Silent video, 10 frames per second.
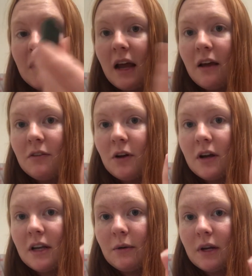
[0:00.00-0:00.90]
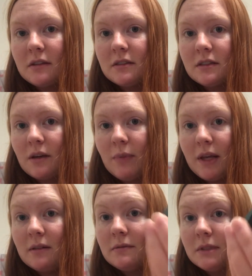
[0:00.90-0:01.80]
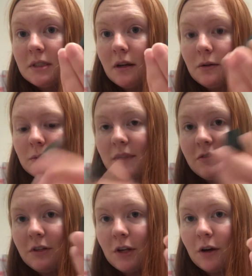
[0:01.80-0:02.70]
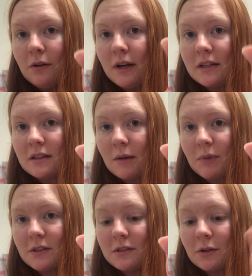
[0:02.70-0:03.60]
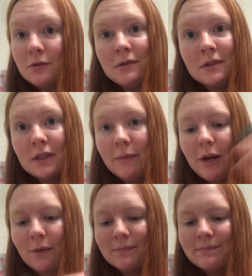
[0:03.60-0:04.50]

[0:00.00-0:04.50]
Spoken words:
I have no idea what else this could be. So if you know and it's not bloodstone, let me know.